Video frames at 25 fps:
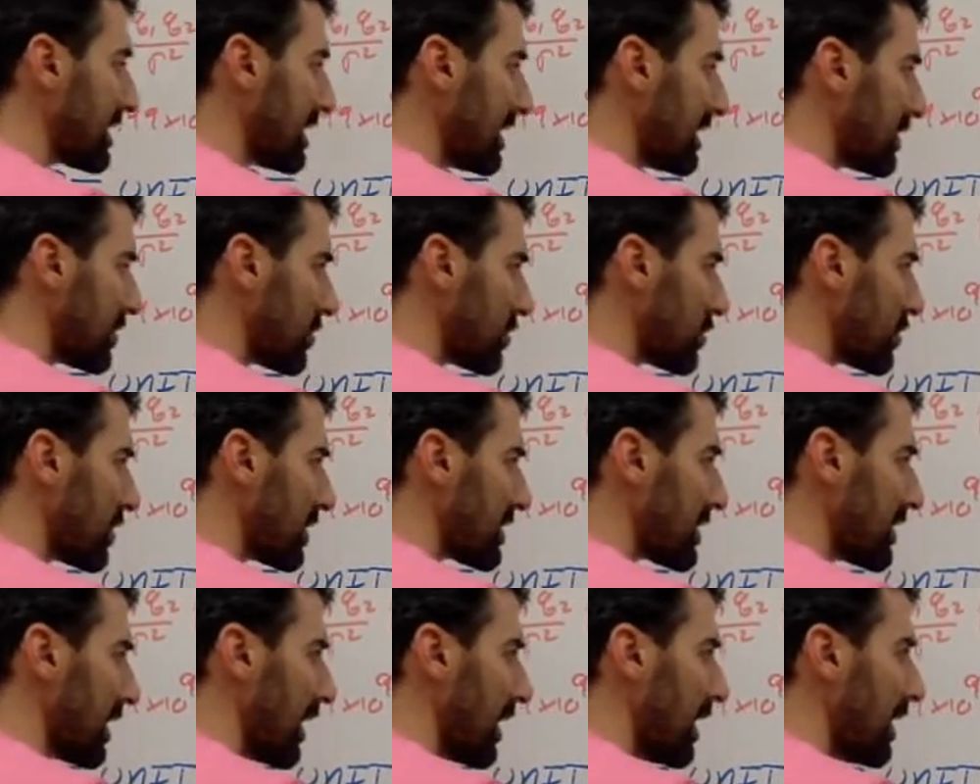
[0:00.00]
These are
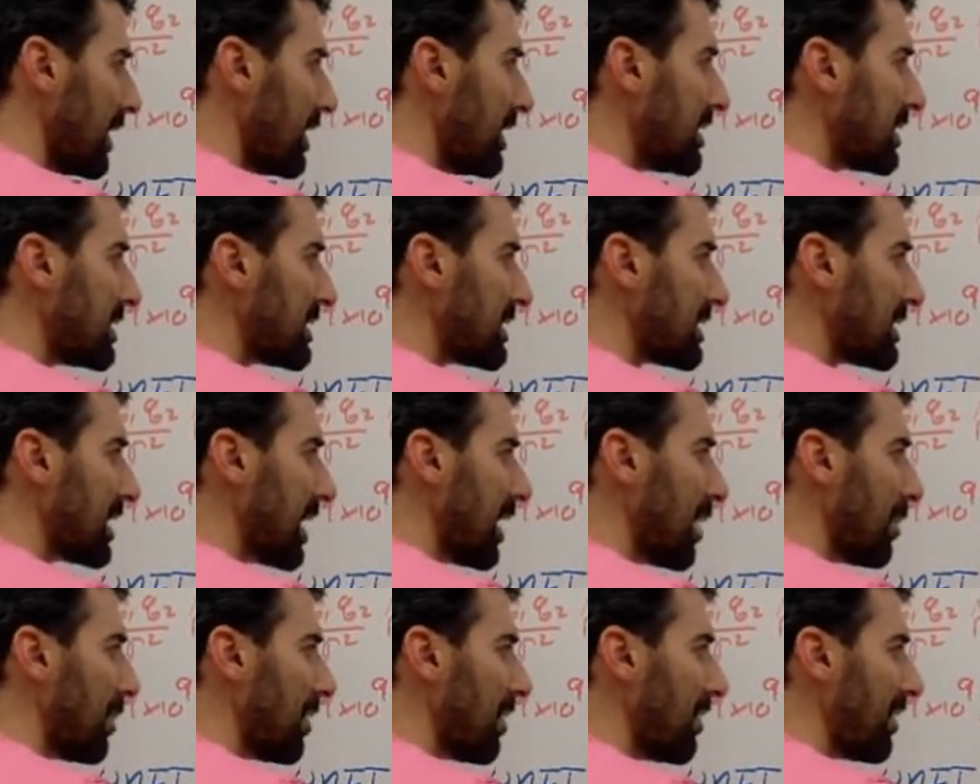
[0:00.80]
just a
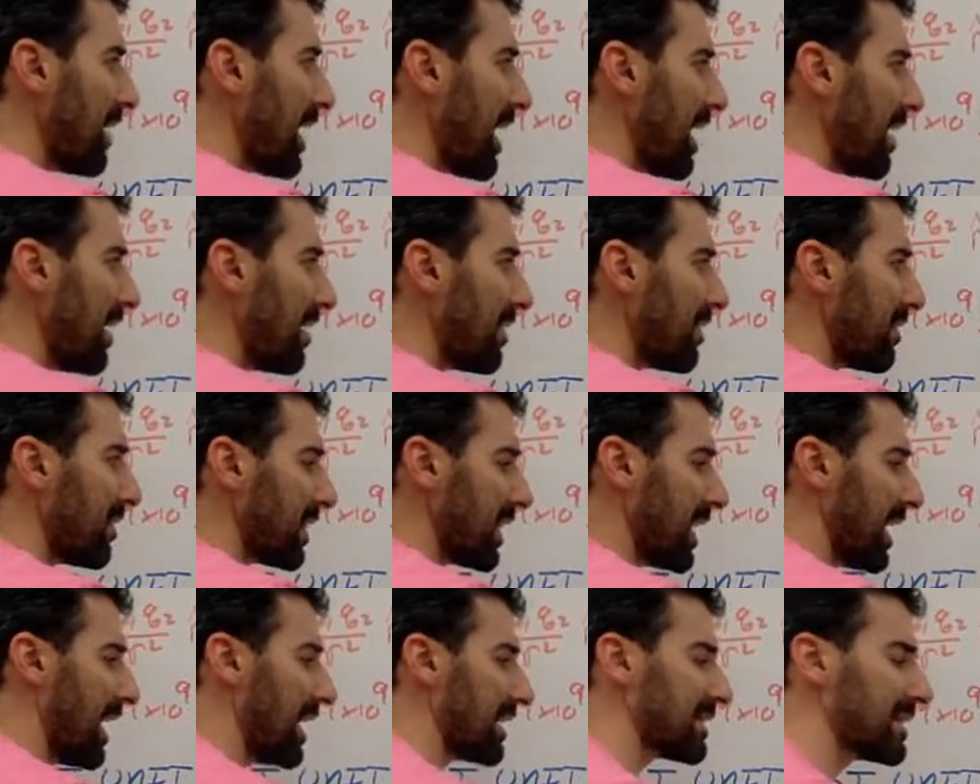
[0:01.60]
sum of
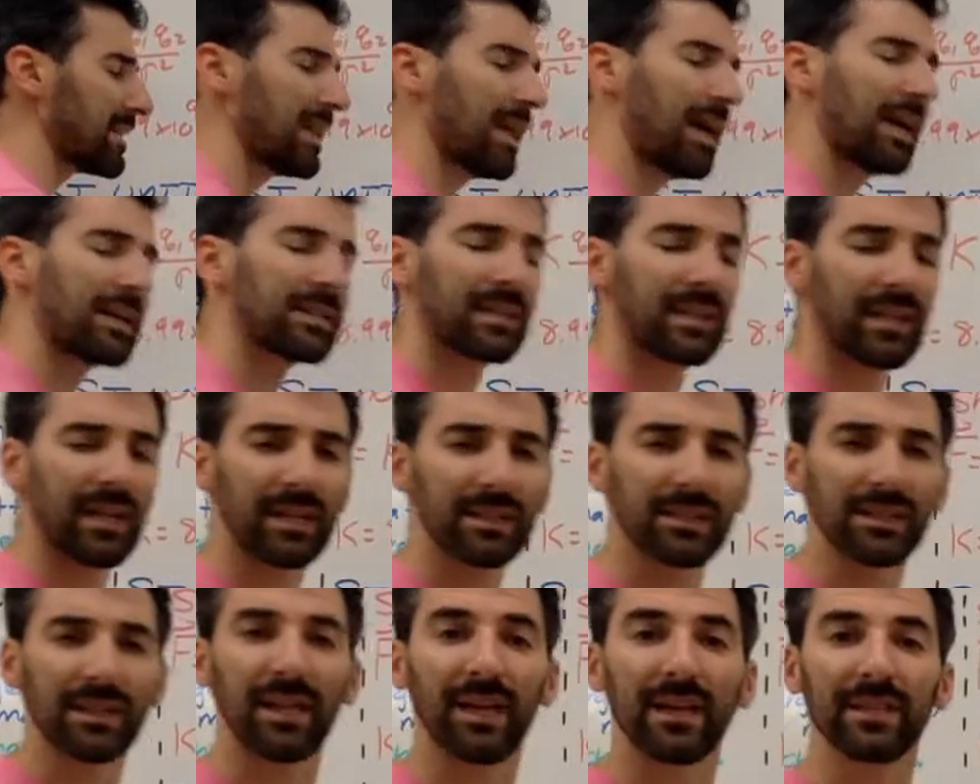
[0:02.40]
lots
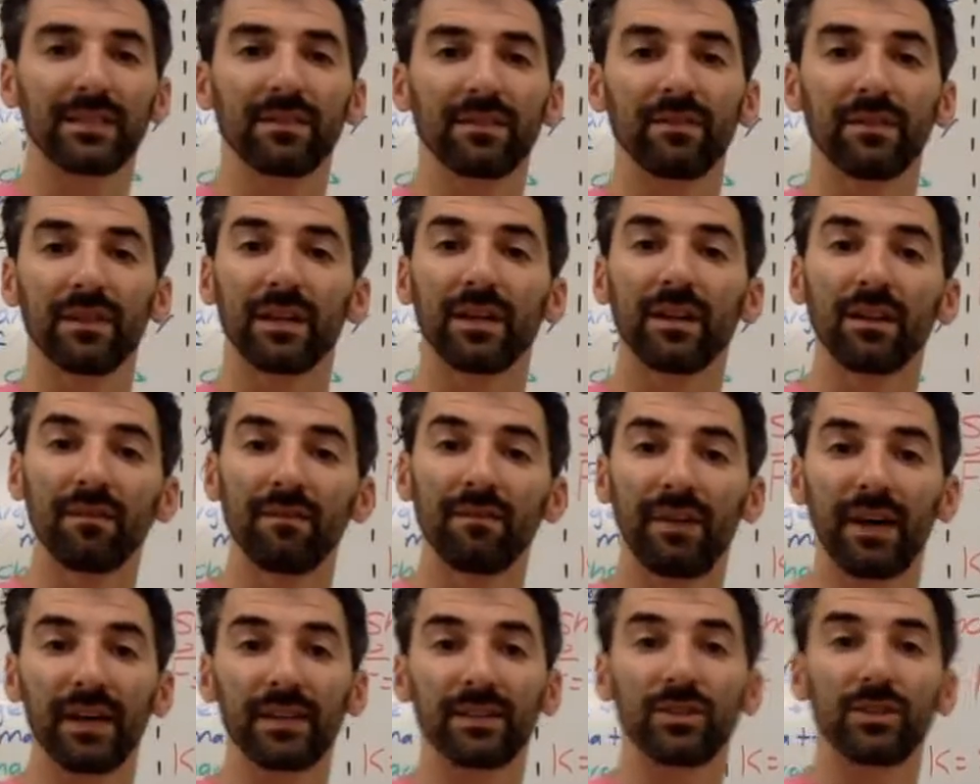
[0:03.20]
of
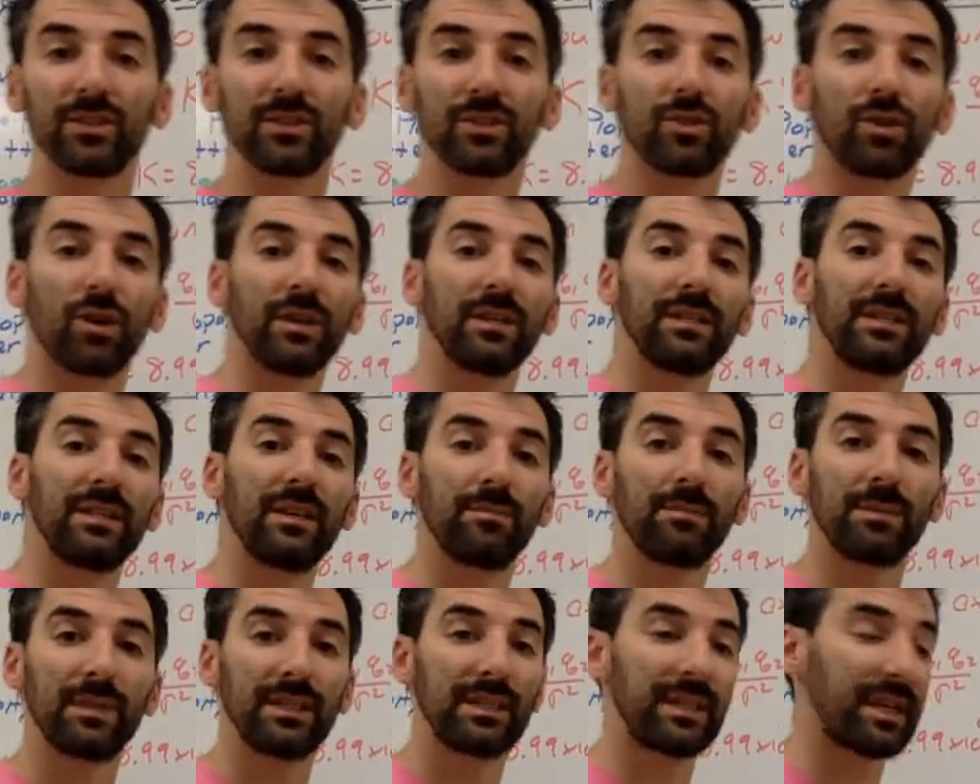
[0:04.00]
little vectors drawn
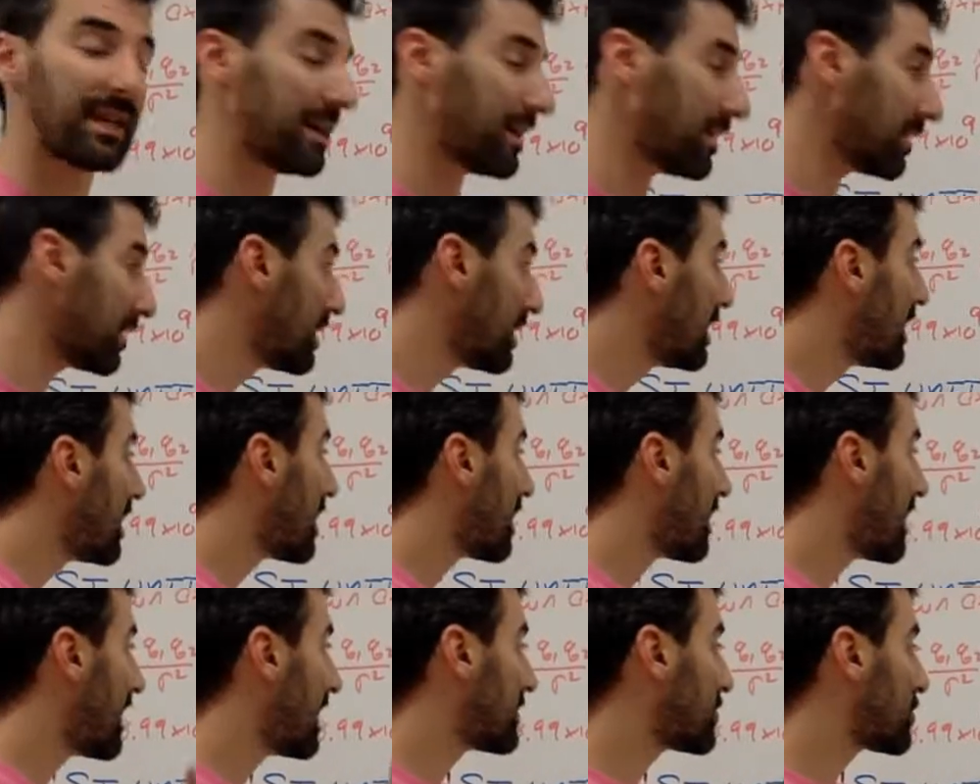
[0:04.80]
tip to tail
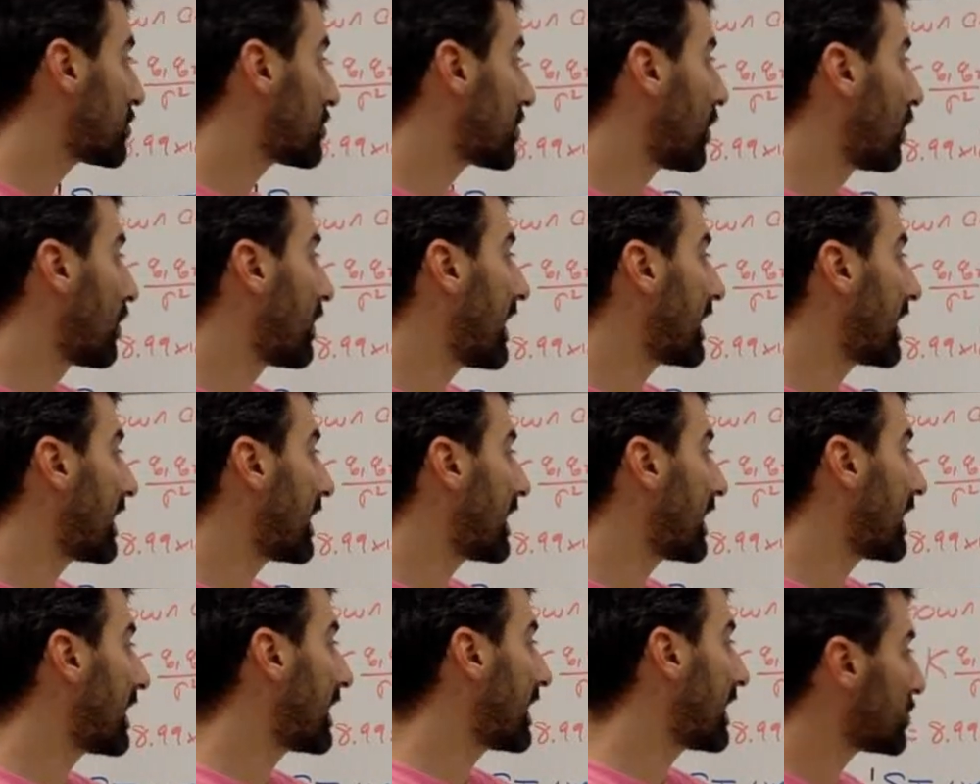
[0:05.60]
that show that
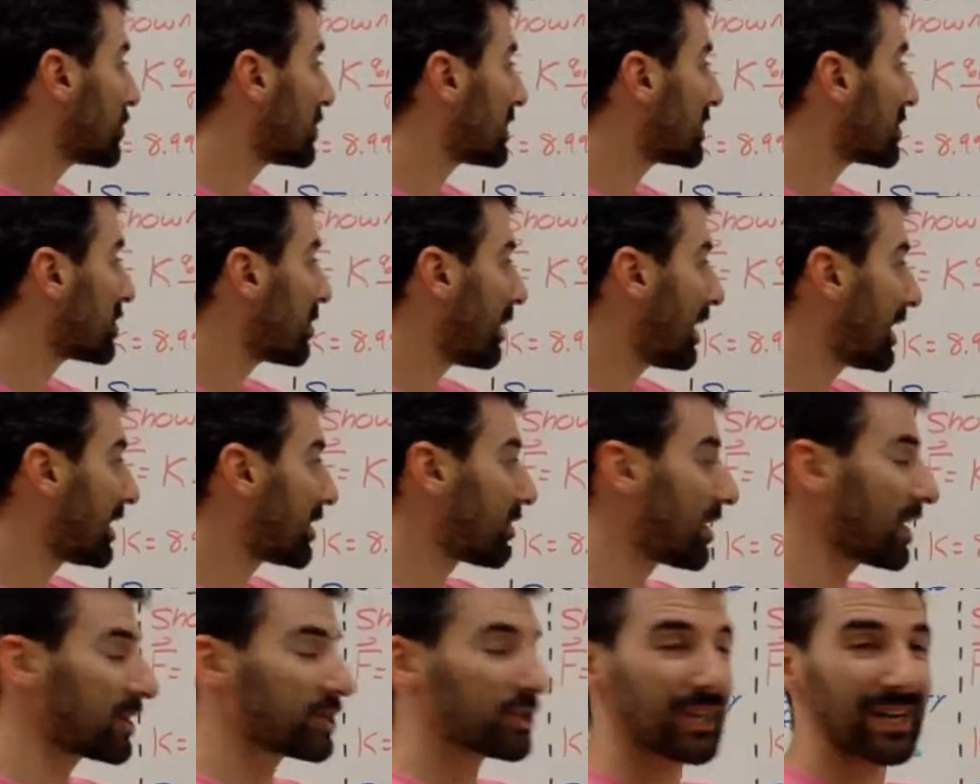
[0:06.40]
direction. So my
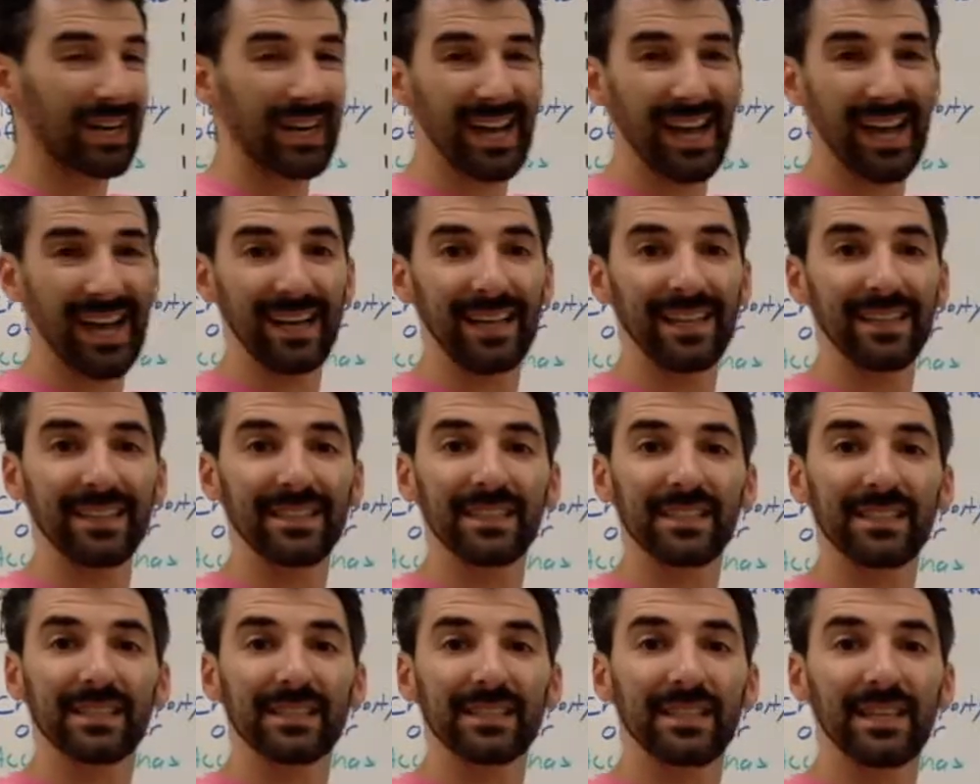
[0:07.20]
direction at any
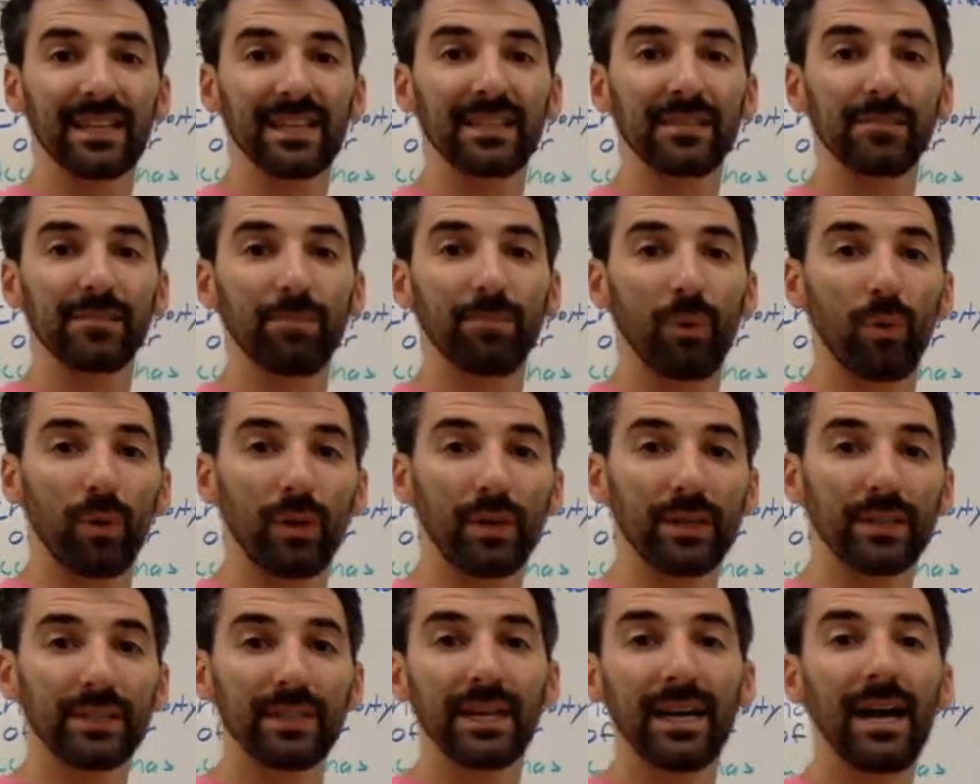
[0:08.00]
distinct
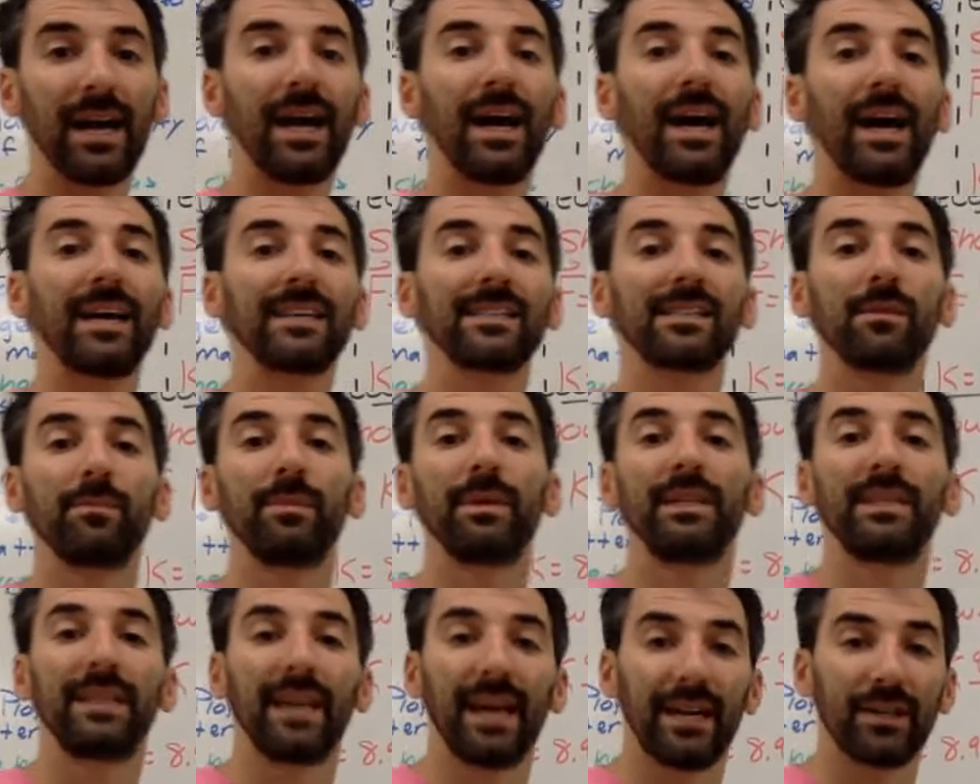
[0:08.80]
point has to
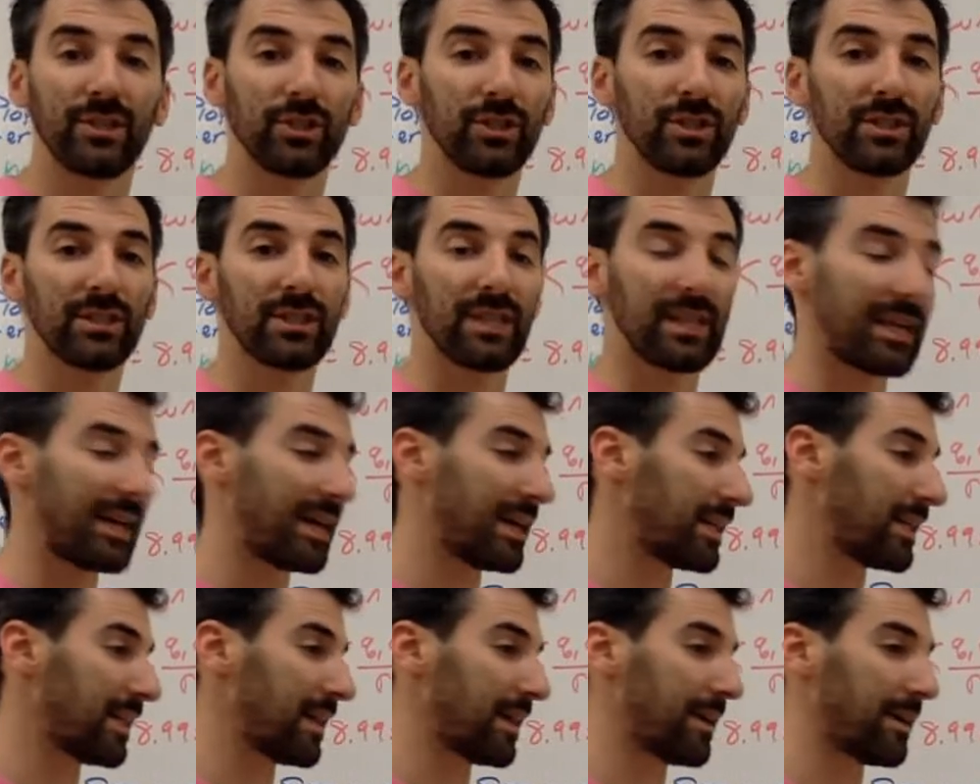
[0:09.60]
be tangent to
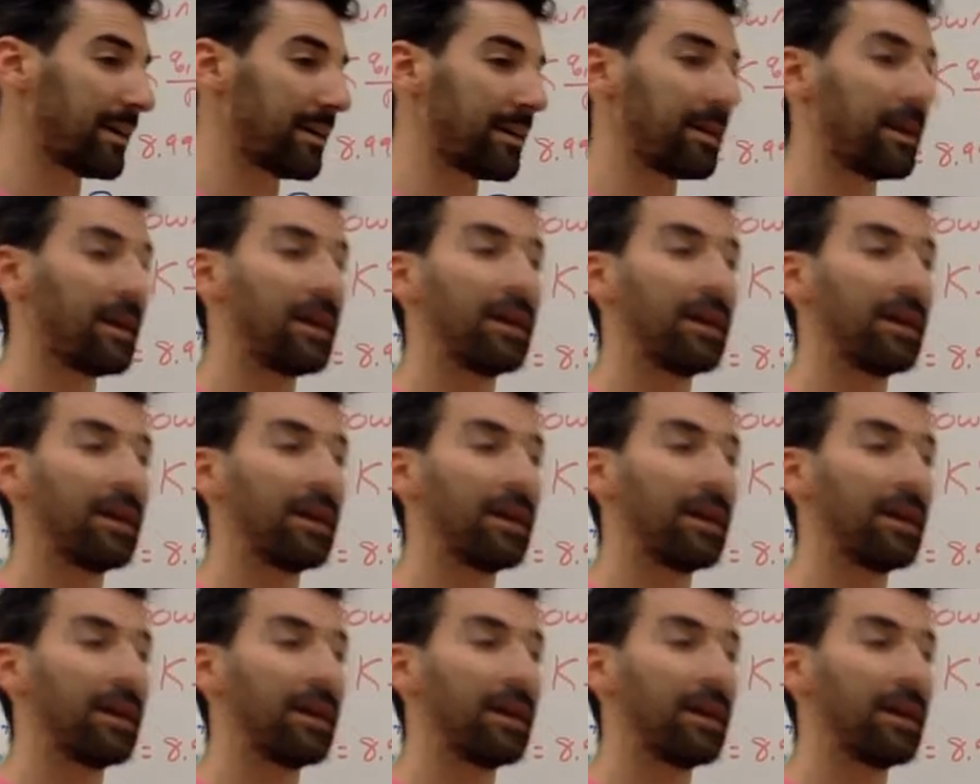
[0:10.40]
that line.